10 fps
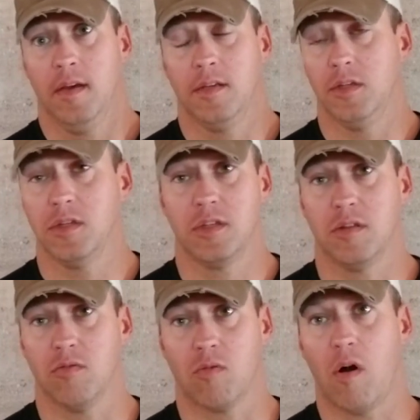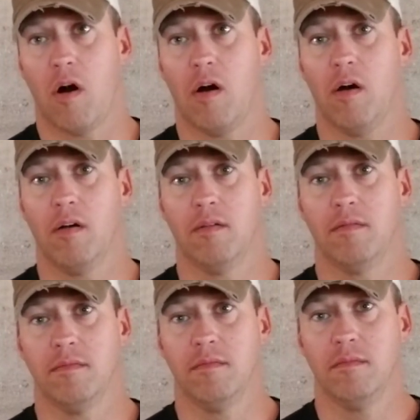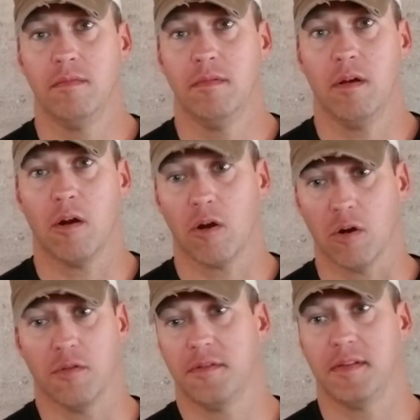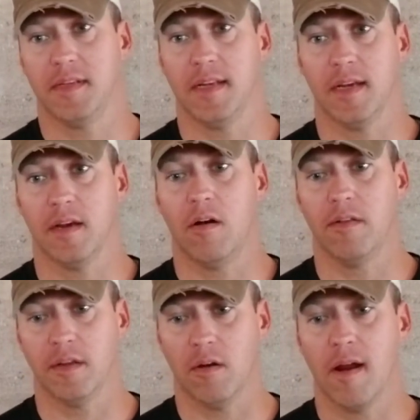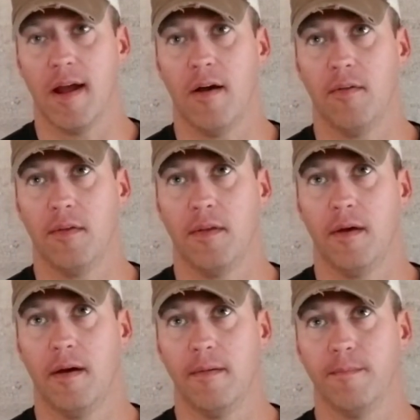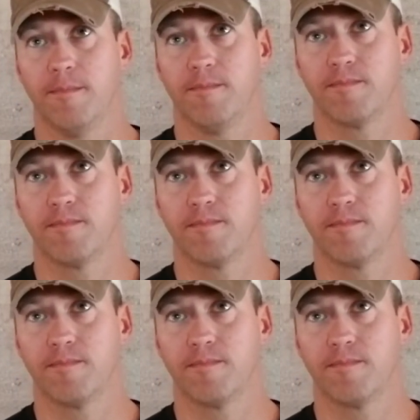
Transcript: just the raw earth sitting on the ground. Um,